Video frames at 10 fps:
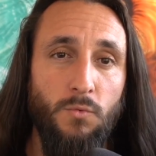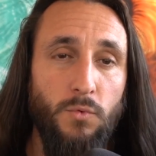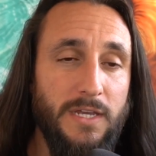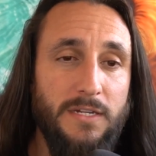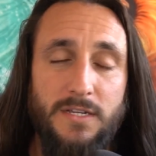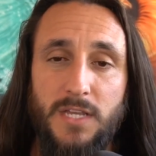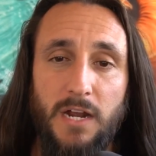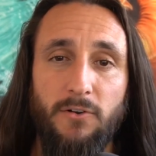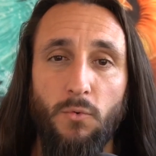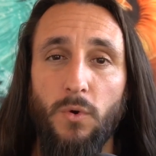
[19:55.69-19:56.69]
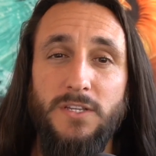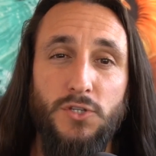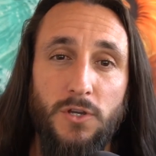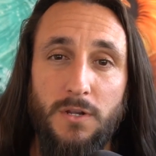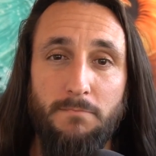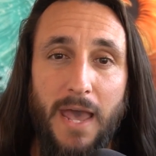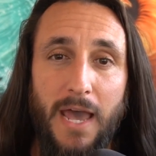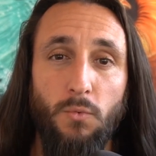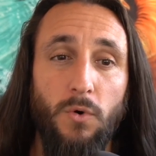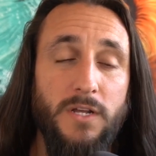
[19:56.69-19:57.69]
we can decipher what is good and
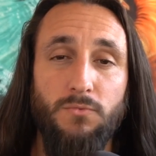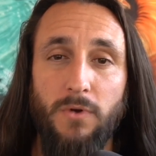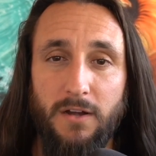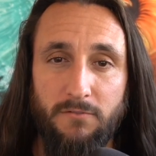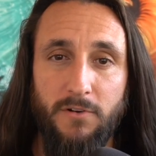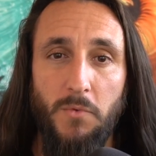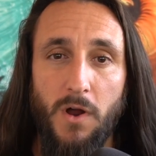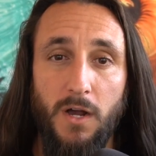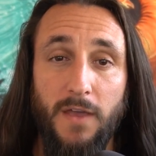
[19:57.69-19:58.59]
bad, what is right from wrong.